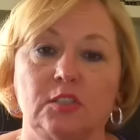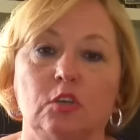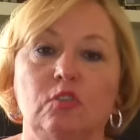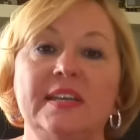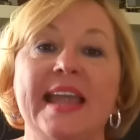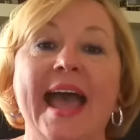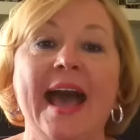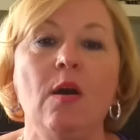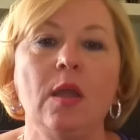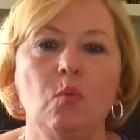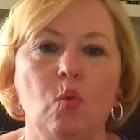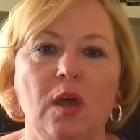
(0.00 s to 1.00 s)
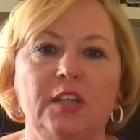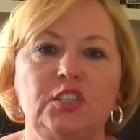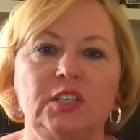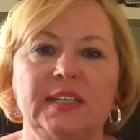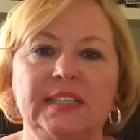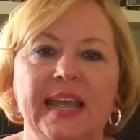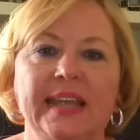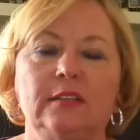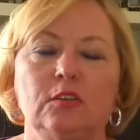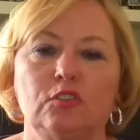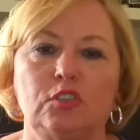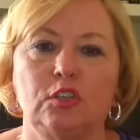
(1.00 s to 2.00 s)
So now I want you to take
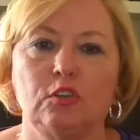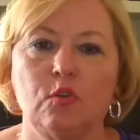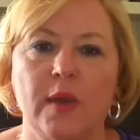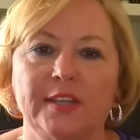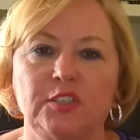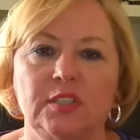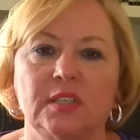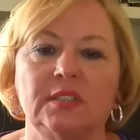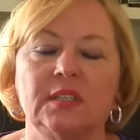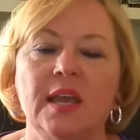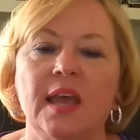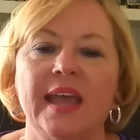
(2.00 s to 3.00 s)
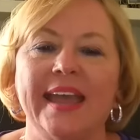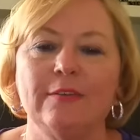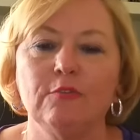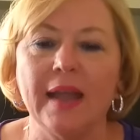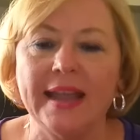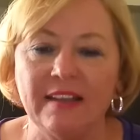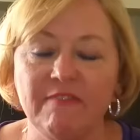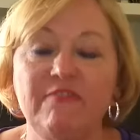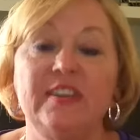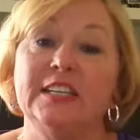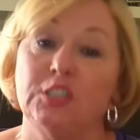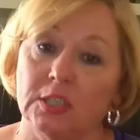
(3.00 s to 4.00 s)
those 2 questions and write a
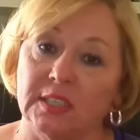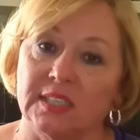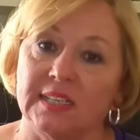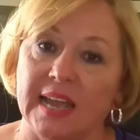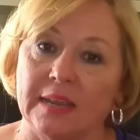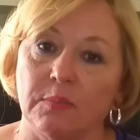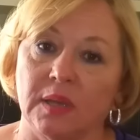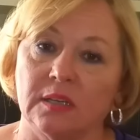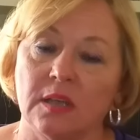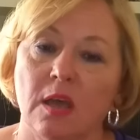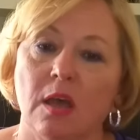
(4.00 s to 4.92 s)
vision statement